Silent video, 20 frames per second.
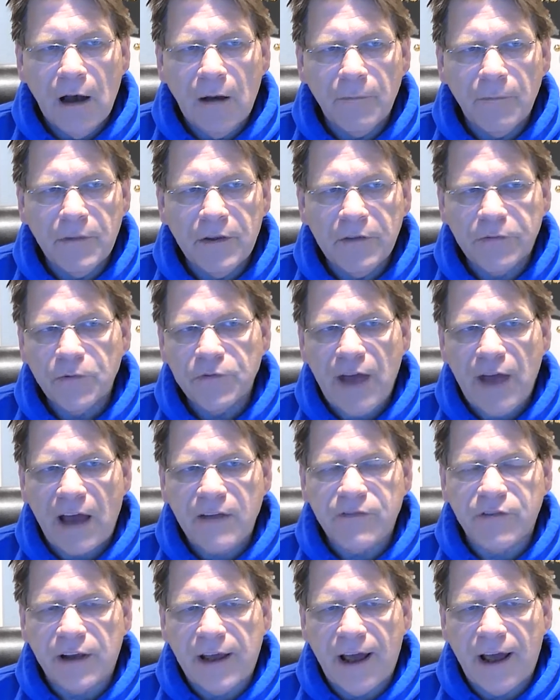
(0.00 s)
This was
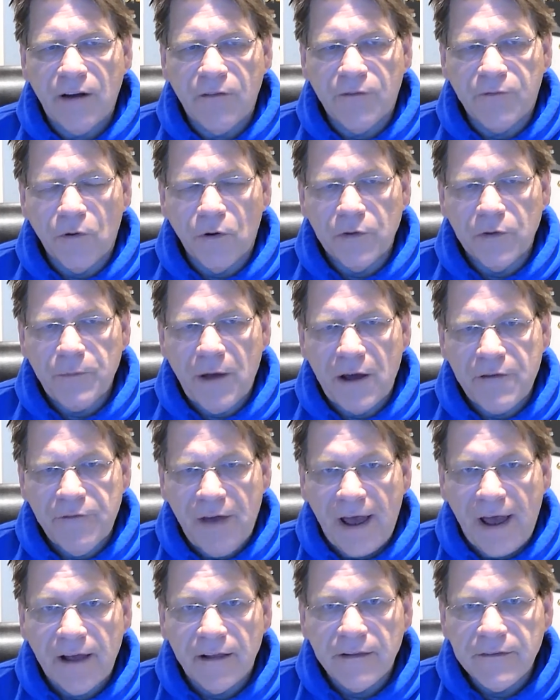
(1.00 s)
actually kind of forced by
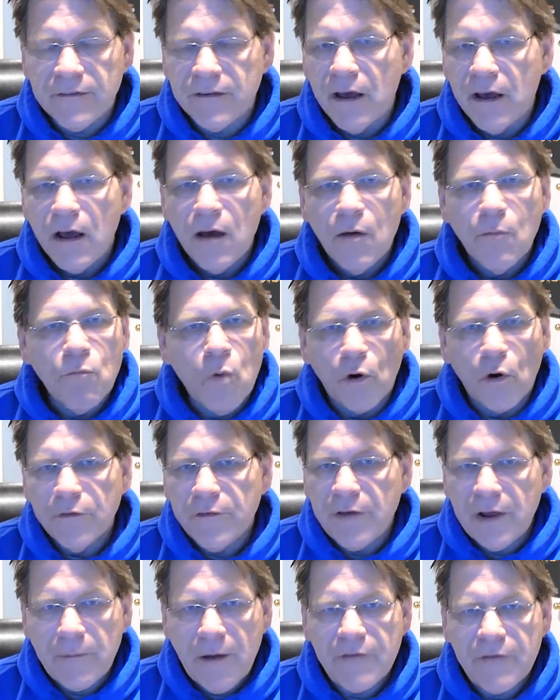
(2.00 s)
fans,
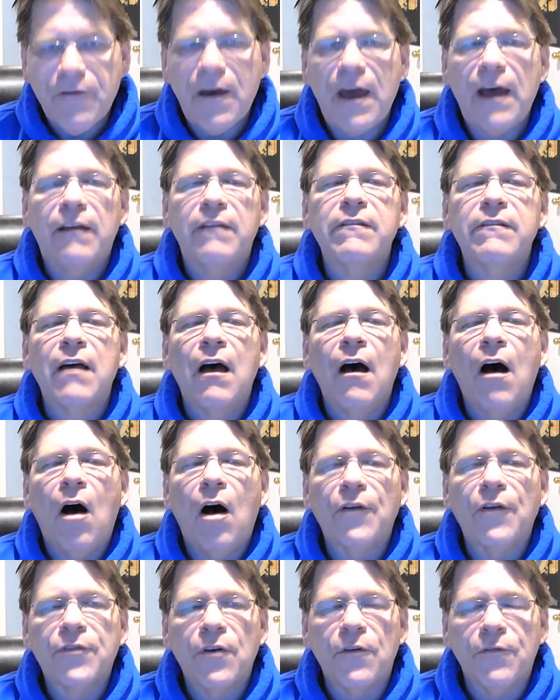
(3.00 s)
motivated by fans.
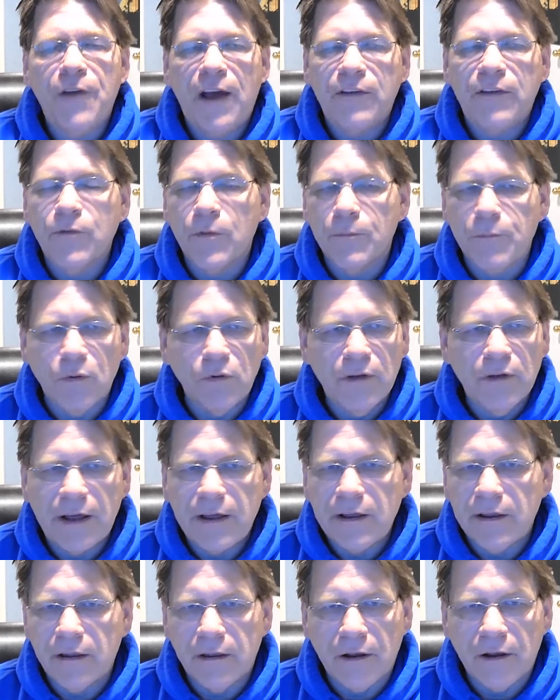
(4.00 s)
Also, fans were
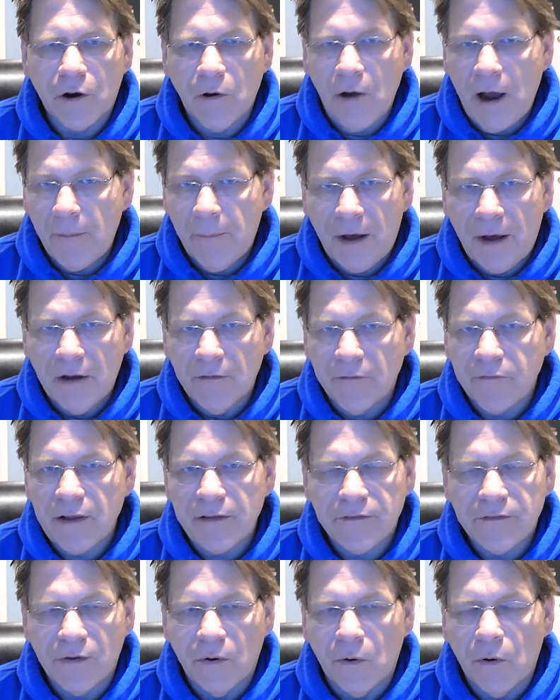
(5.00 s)
bootlegging the crap out of it,
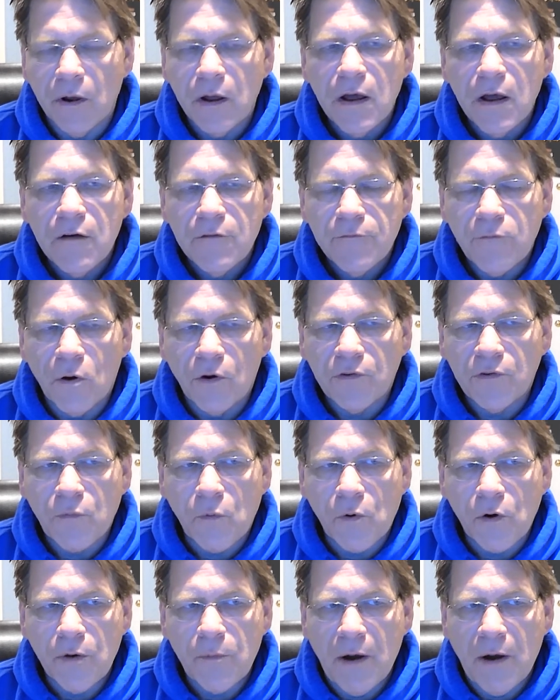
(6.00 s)
so forced
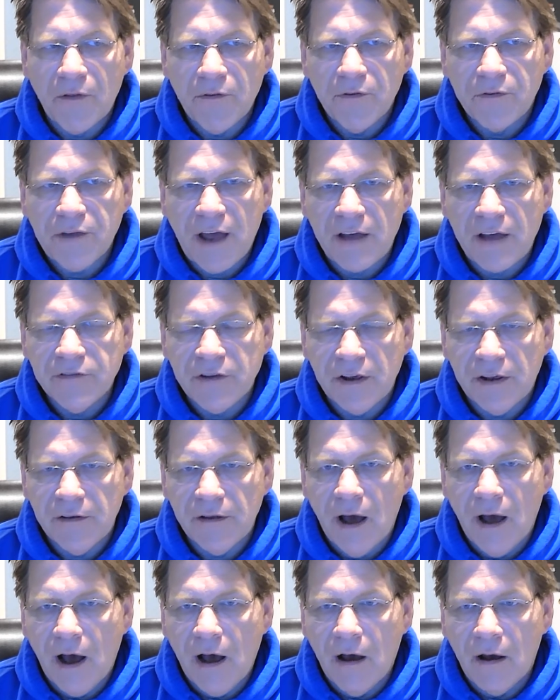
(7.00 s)
Warner Brothers to actually
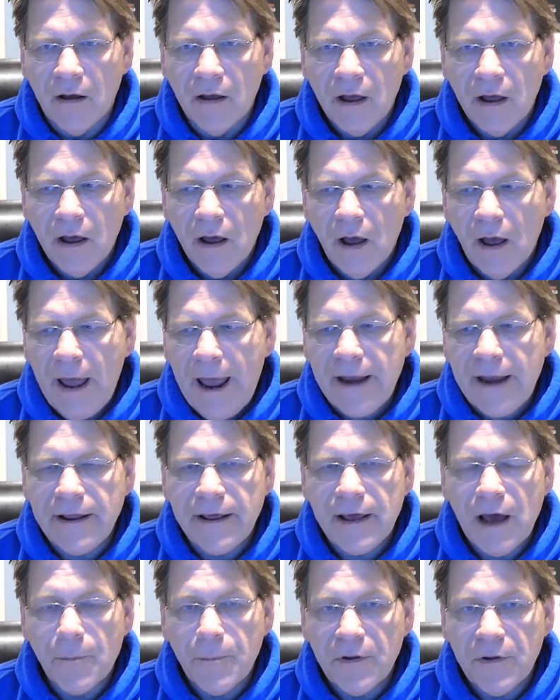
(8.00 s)
ante
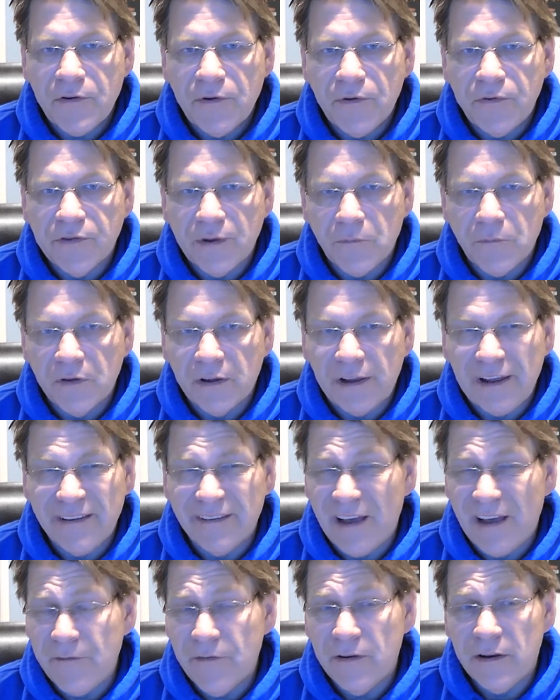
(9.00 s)
up and do some release.
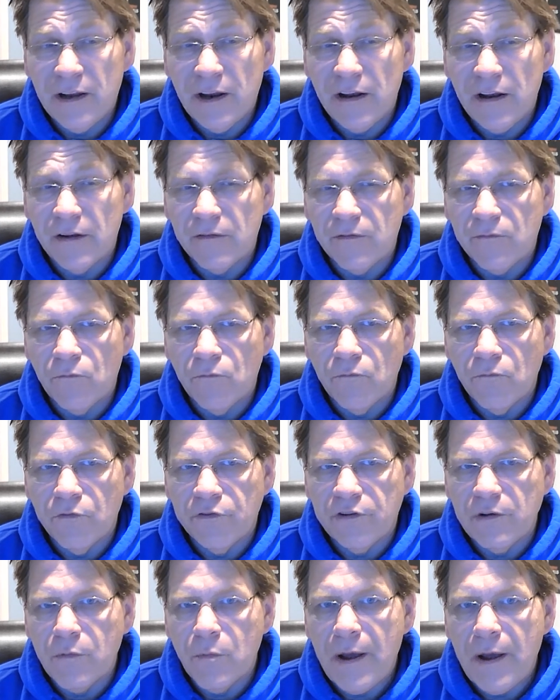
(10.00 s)
They even did a
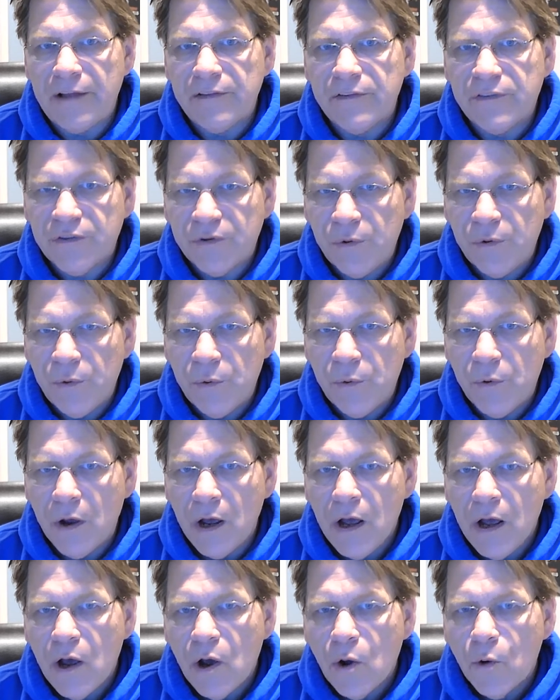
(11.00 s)
Superman 2
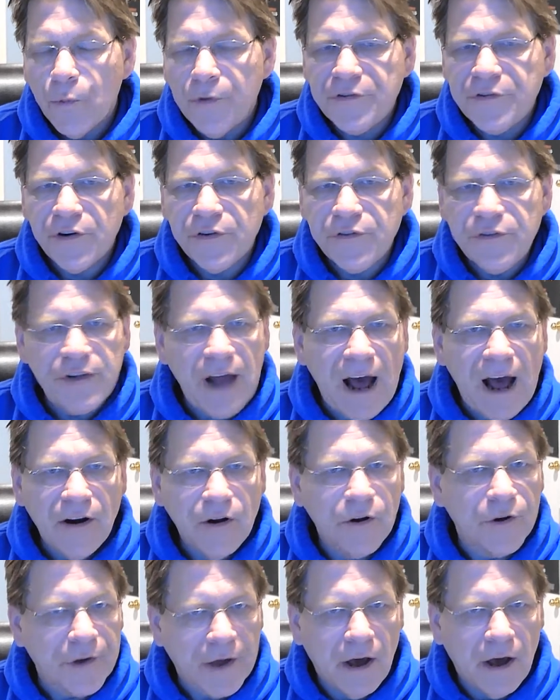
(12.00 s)
Richard
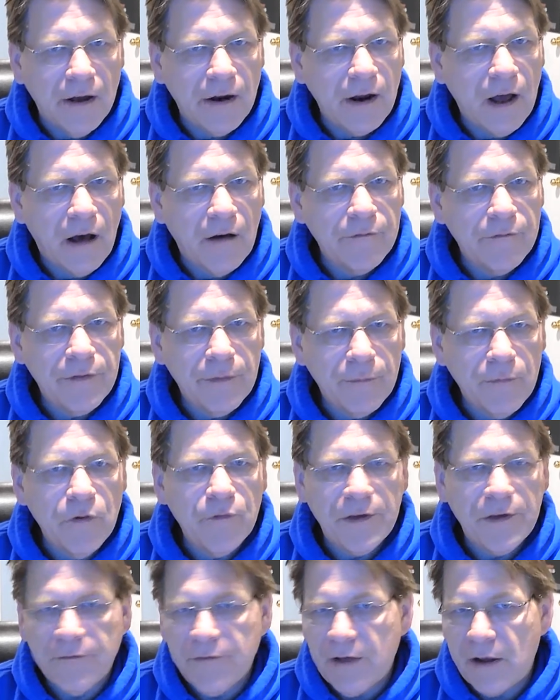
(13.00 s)
Donner cut of the
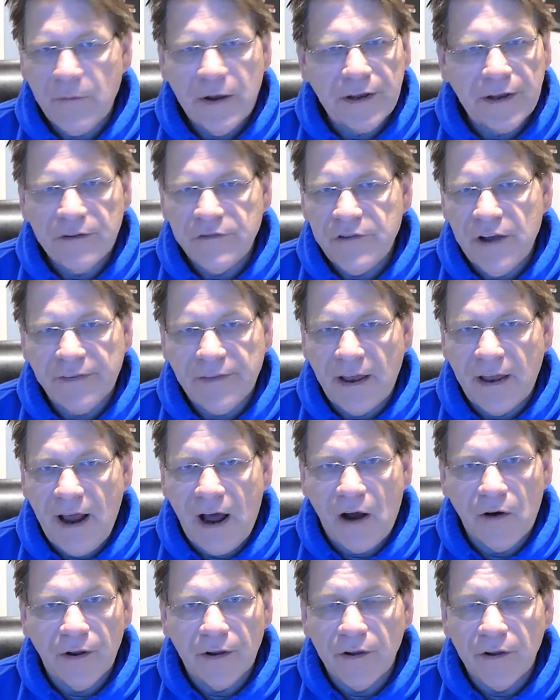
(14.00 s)
movie. If anybody can check that
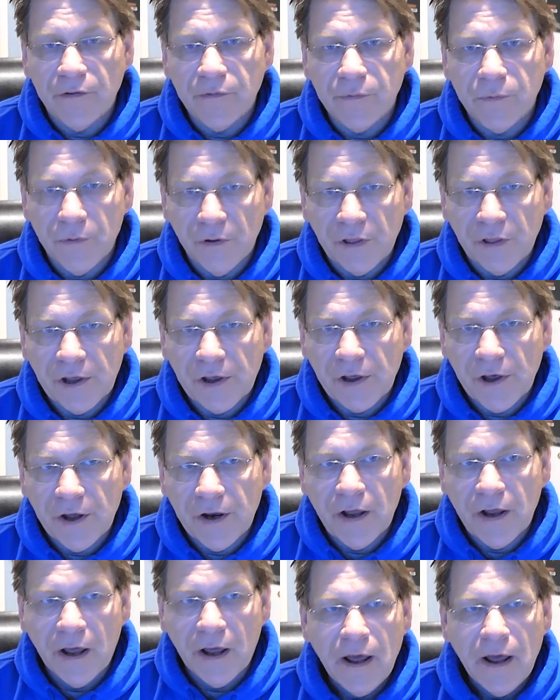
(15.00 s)
out, it is really good.